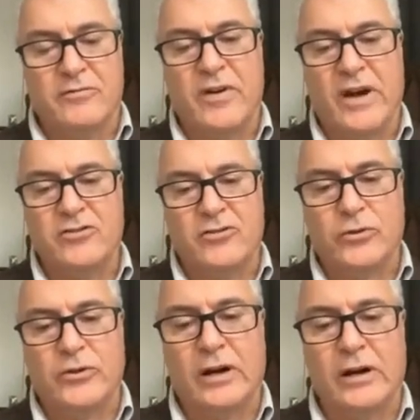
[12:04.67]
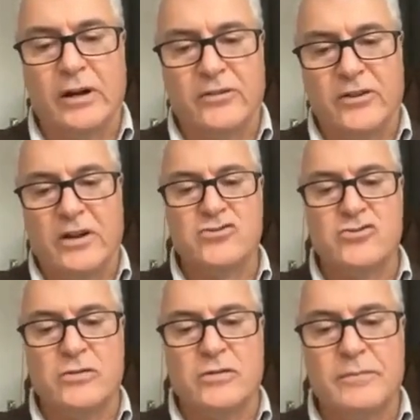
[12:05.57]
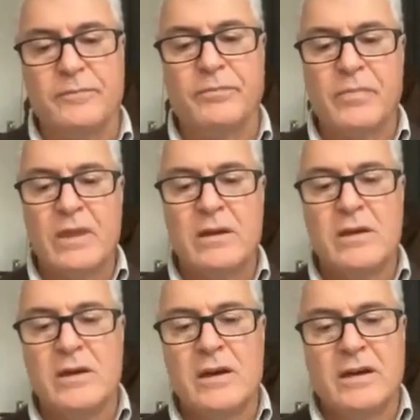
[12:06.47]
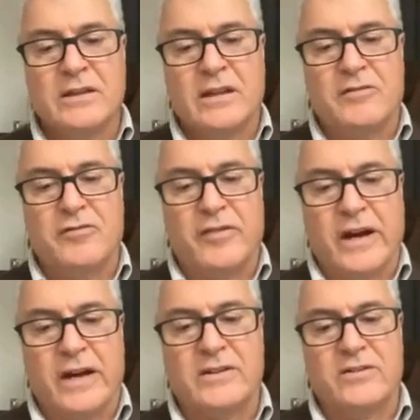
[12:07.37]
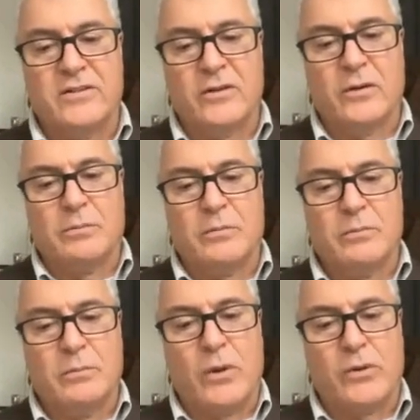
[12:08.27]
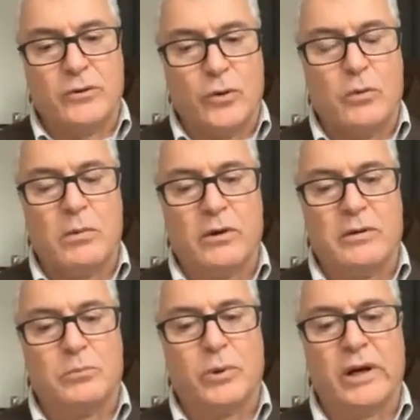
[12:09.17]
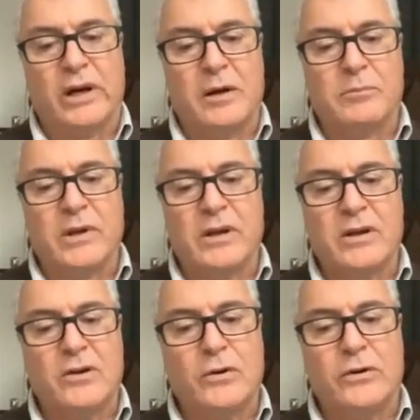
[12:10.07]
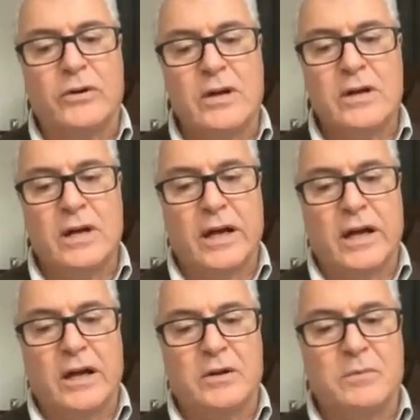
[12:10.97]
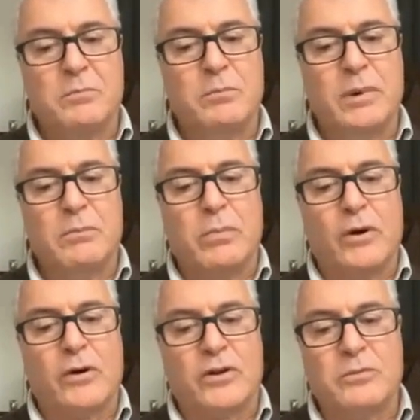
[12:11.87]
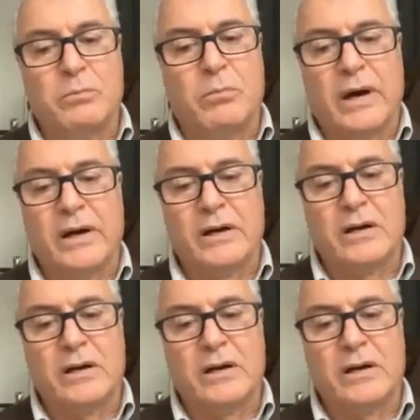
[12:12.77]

vasodilatation. The effect on both normal and pre-eclamptic could again be blocked by